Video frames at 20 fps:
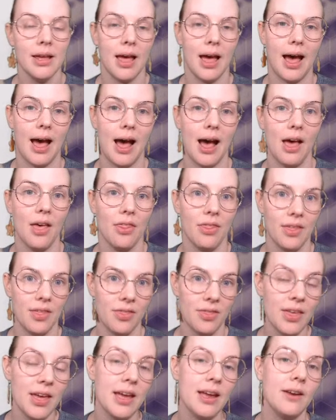
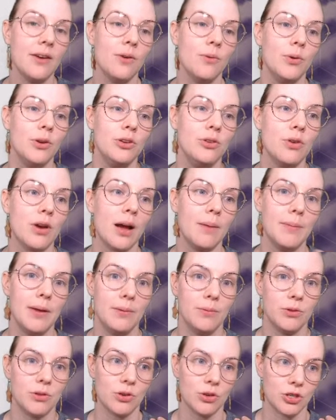that then when you come
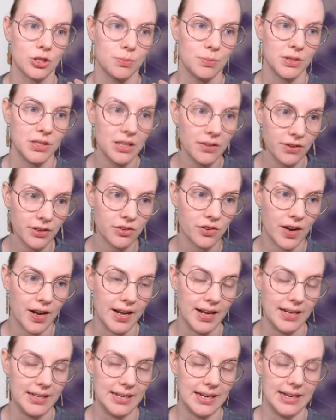in with your specific
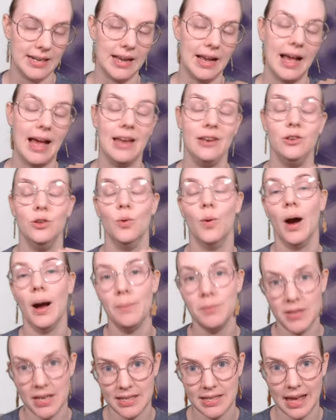training data and you
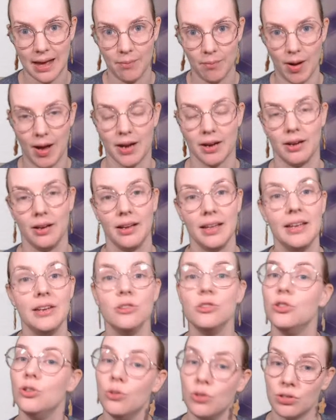update that model, it
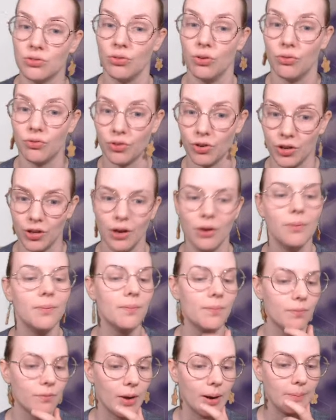is useful for you,
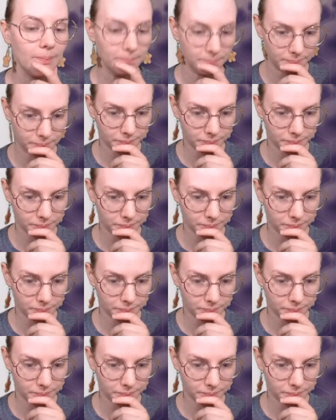right?